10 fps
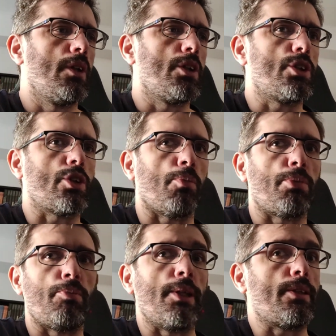
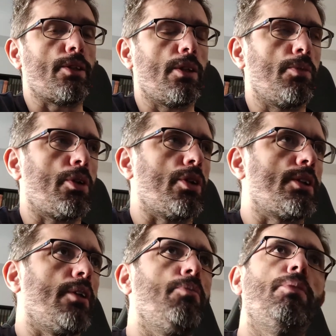stop a bit
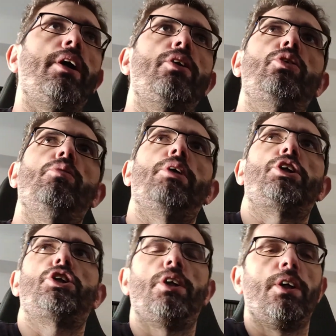because I'm buying too
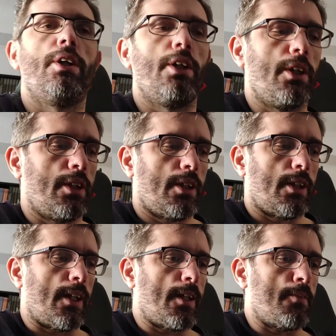much
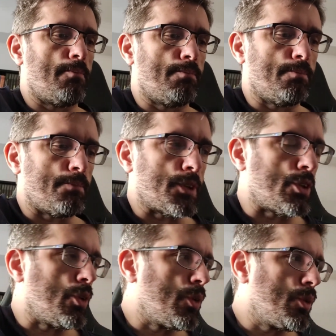um,
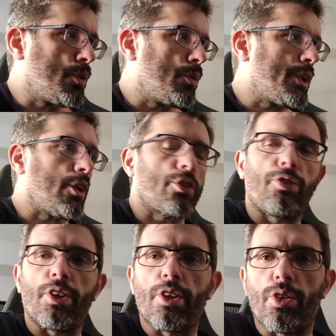so without
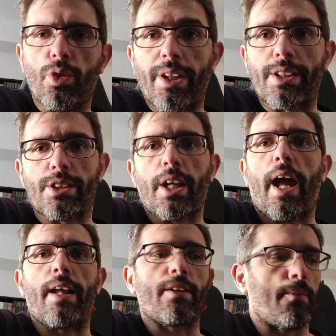further ado let's
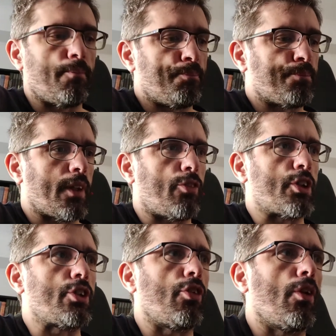head
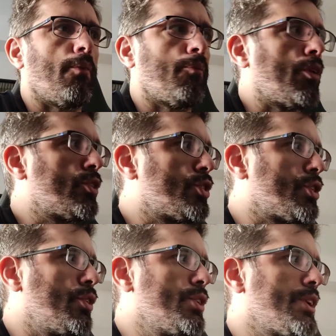first of all I'm going to
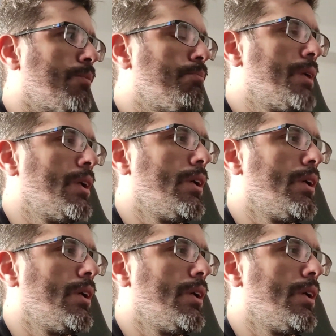show you some